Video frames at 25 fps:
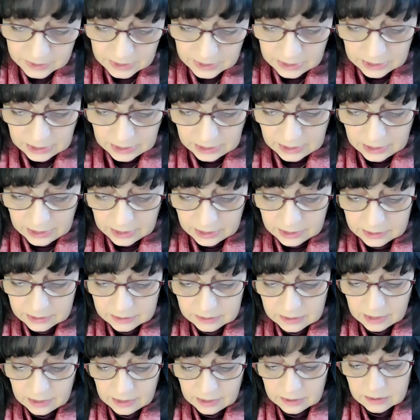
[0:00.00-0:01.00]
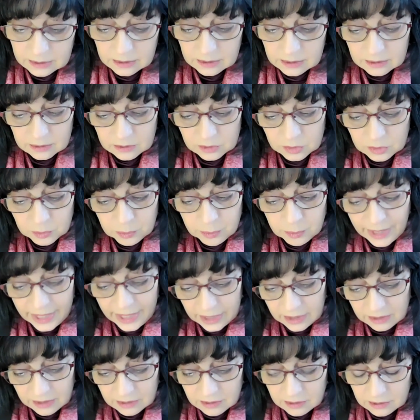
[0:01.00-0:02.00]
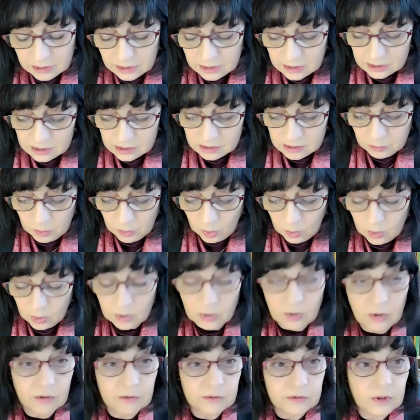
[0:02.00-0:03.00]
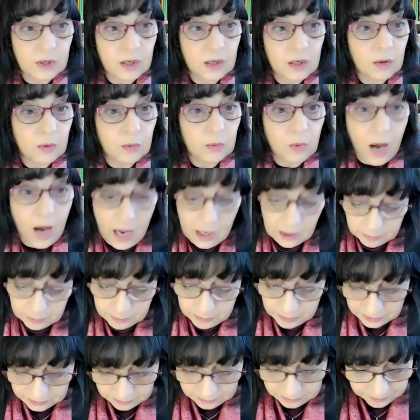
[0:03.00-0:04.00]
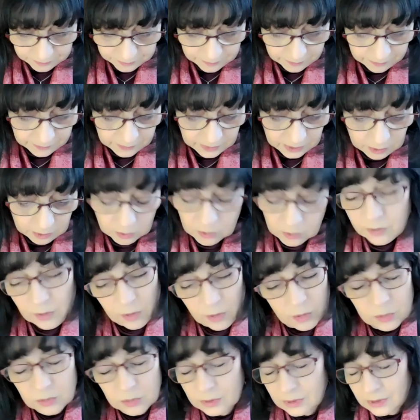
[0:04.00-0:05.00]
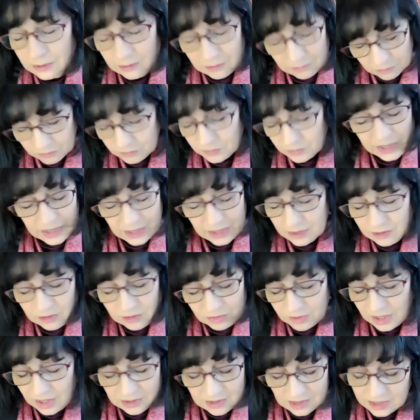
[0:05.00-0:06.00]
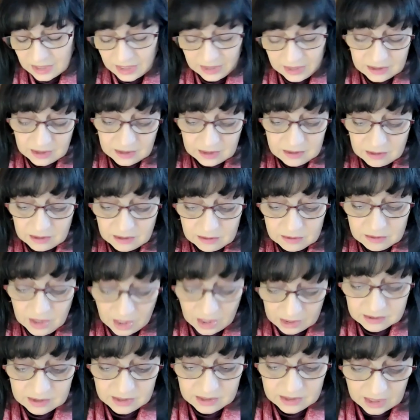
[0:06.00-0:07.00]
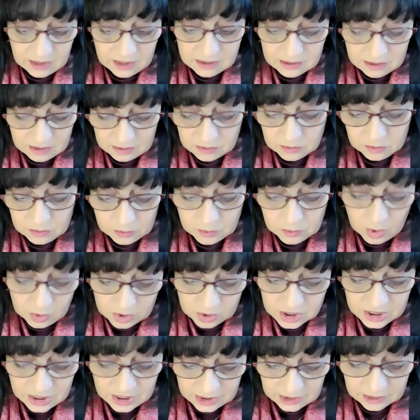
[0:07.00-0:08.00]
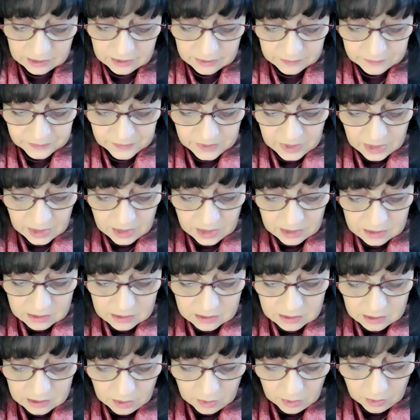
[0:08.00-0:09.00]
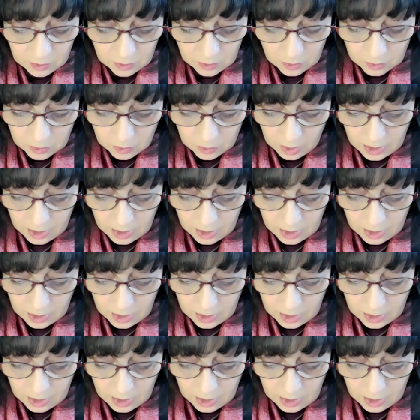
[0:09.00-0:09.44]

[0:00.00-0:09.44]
and then to bathe is more of warp, although we can translate it just as washing. So